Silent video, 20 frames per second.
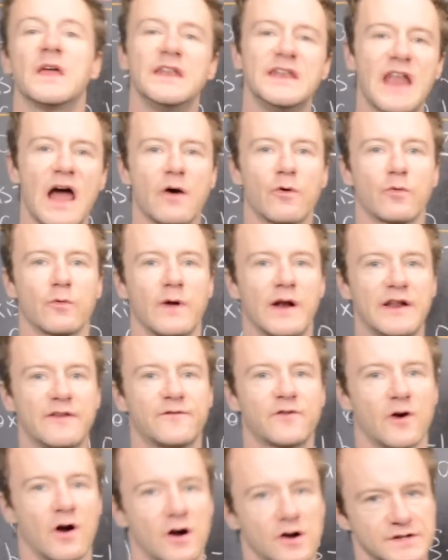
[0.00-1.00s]
Now we're ready
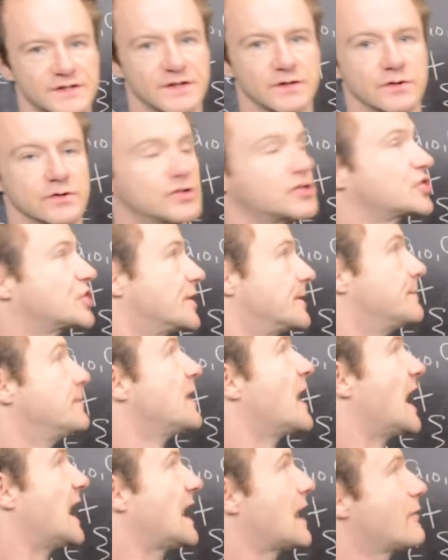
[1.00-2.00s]
for our solution,
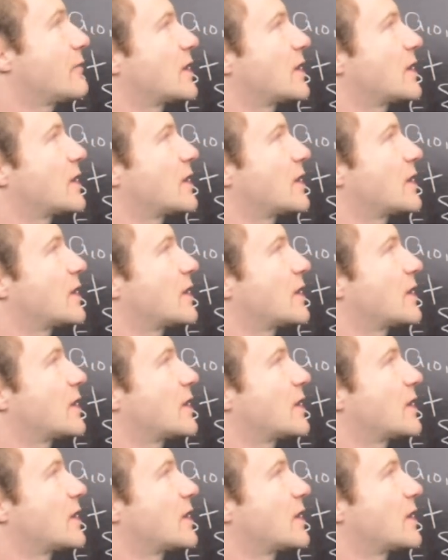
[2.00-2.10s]
and I